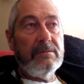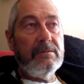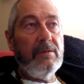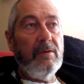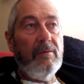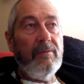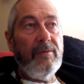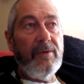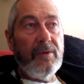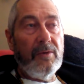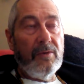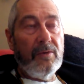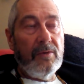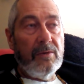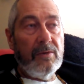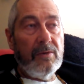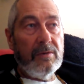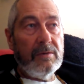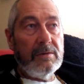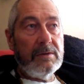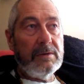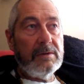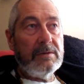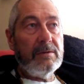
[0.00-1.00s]
of
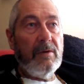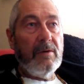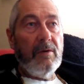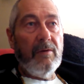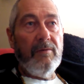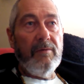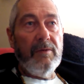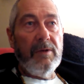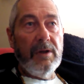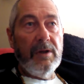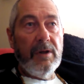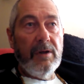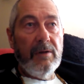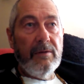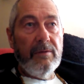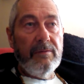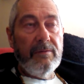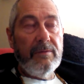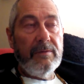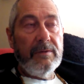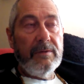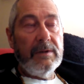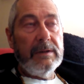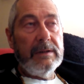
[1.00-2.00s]
thoughts, of love,
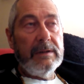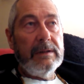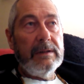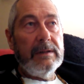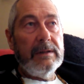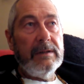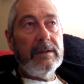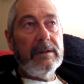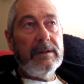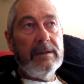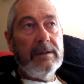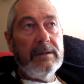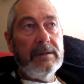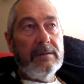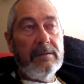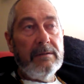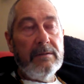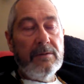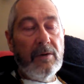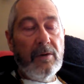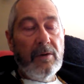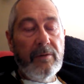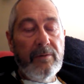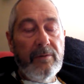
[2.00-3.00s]

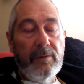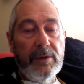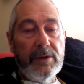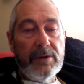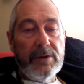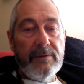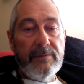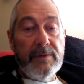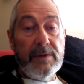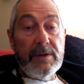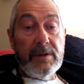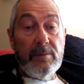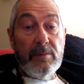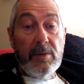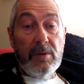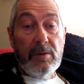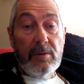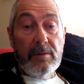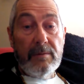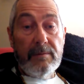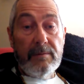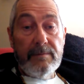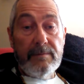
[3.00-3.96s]
none of which are visible.